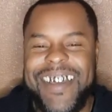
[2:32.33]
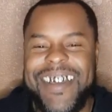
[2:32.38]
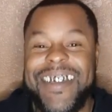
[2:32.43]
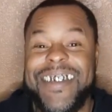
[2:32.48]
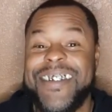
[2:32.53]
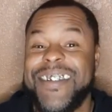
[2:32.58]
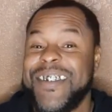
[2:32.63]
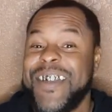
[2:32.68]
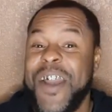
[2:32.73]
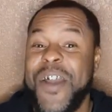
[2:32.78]

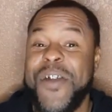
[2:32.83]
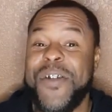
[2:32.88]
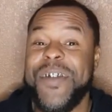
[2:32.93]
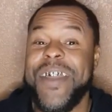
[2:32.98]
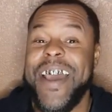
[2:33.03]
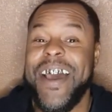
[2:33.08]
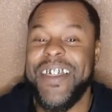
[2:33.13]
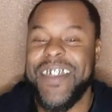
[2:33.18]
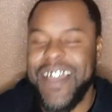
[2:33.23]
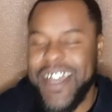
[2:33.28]
He's
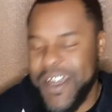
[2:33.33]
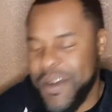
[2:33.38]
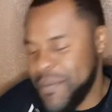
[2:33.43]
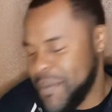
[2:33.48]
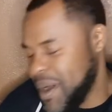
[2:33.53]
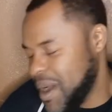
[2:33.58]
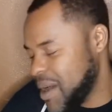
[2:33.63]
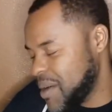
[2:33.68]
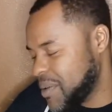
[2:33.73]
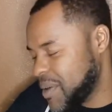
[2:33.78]
turned out like a
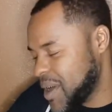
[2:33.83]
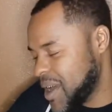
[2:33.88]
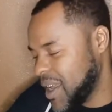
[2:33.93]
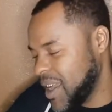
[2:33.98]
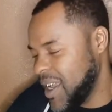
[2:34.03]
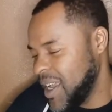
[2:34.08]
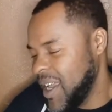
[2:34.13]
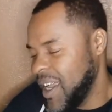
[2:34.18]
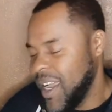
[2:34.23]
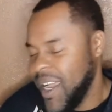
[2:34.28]
motherfucker.
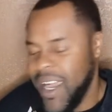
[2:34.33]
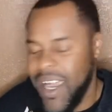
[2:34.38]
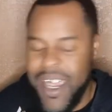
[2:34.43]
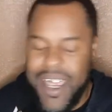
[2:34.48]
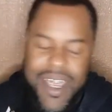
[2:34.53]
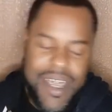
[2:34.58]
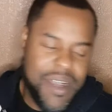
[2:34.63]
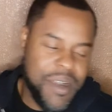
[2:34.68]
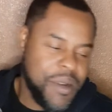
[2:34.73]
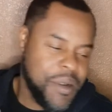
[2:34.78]

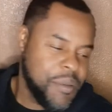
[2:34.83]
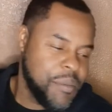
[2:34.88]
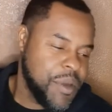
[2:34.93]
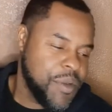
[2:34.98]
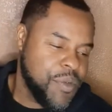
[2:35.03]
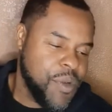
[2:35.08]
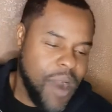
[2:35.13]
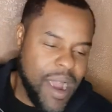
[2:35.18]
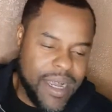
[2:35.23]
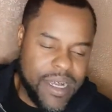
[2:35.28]
And
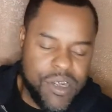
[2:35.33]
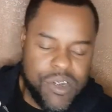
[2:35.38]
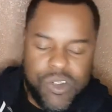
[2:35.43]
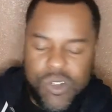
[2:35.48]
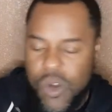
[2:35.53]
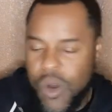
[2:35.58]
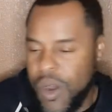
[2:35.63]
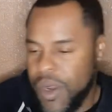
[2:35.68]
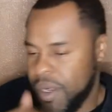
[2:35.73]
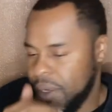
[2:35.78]
before I get
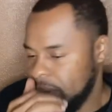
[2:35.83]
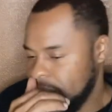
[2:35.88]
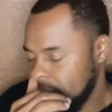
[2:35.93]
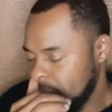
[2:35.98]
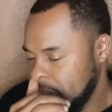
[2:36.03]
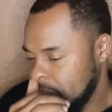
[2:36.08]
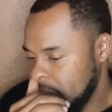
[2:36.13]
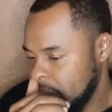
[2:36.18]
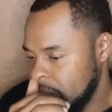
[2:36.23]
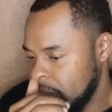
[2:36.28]
started,
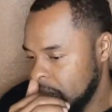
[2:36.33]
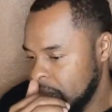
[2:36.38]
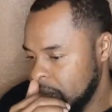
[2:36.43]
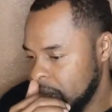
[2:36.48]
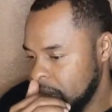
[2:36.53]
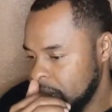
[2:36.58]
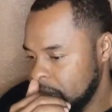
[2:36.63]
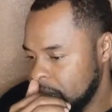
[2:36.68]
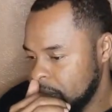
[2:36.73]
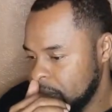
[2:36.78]

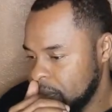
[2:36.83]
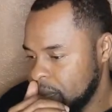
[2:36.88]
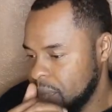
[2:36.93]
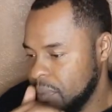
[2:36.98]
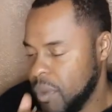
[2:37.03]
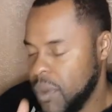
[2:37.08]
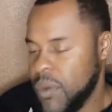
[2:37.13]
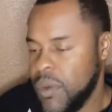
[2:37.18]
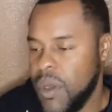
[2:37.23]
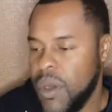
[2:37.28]

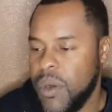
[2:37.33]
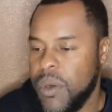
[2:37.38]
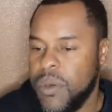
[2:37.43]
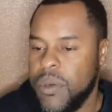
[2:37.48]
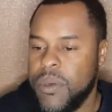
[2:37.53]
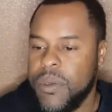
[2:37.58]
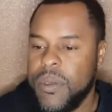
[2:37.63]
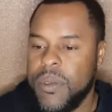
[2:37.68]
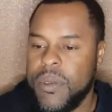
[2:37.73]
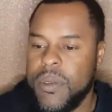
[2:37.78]
you know,